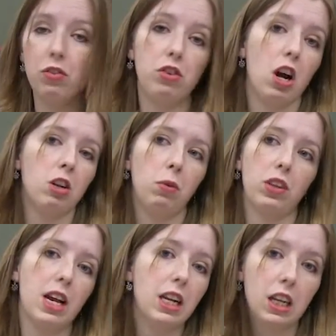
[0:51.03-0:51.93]
If you're comfortable
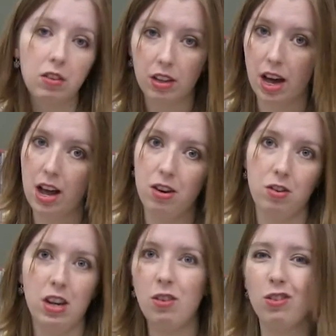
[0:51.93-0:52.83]
with any of
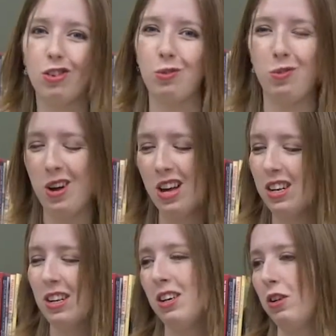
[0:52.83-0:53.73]
that, even just
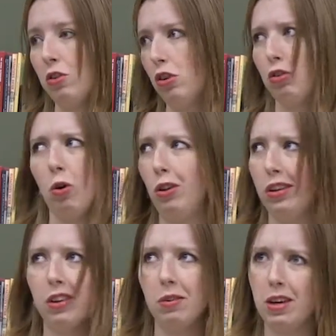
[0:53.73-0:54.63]
one, you could
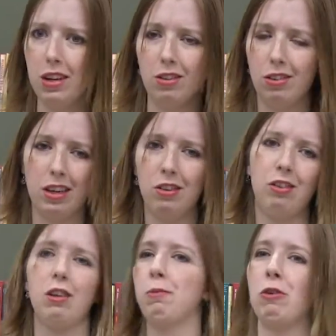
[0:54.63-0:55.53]
totally do it and just like
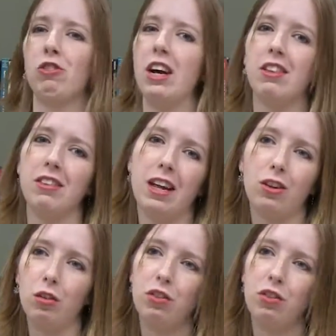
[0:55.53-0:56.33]
specialize in that little